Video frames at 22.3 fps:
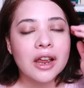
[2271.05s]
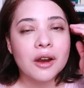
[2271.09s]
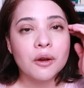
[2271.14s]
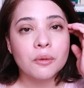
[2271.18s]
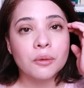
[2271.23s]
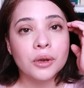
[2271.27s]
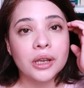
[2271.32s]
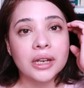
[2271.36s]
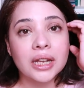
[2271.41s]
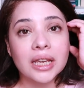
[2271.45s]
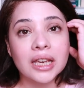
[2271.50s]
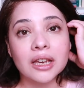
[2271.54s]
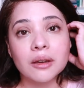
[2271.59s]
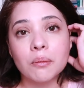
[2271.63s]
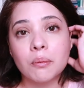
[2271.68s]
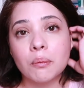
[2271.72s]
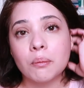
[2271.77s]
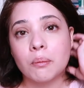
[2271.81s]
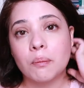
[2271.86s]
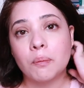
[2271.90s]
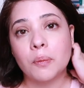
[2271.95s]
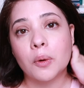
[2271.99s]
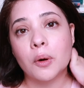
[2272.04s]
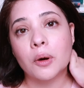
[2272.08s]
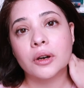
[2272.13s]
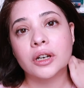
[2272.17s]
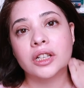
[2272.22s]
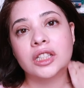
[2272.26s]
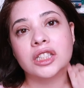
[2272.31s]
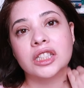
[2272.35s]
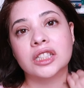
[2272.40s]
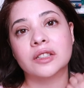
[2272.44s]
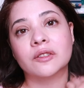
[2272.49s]
reading
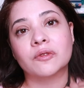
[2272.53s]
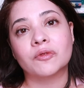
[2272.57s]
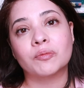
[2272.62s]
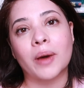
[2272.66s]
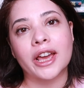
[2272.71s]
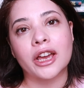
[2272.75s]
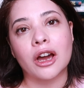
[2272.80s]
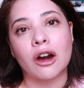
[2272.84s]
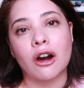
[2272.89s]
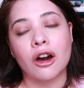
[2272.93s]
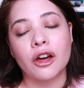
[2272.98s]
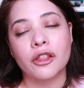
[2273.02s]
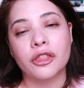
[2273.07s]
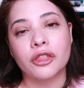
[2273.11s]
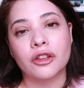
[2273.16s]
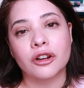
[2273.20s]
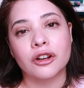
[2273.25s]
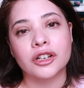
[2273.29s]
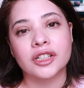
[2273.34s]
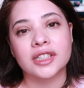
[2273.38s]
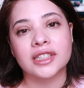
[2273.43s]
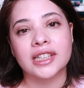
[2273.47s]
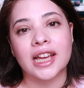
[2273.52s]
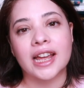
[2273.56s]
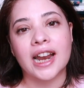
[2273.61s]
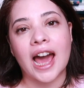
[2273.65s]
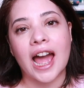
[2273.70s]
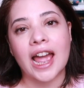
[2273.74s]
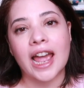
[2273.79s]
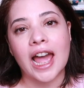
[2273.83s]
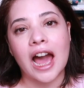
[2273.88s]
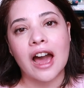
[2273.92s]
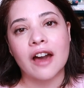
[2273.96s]
books by authors that
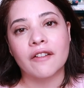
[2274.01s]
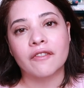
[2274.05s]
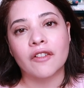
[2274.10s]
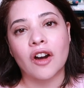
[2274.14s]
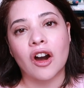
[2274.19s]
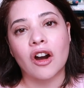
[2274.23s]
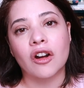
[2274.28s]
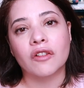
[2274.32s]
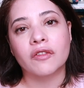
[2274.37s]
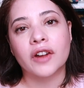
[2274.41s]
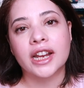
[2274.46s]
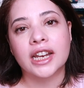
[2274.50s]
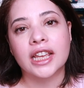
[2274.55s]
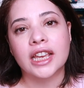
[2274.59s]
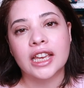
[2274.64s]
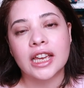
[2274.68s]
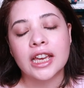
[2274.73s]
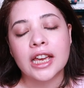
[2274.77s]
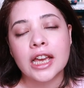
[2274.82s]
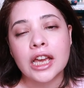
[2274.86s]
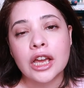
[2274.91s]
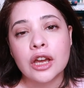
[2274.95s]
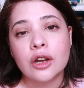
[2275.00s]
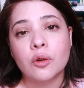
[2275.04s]
I have already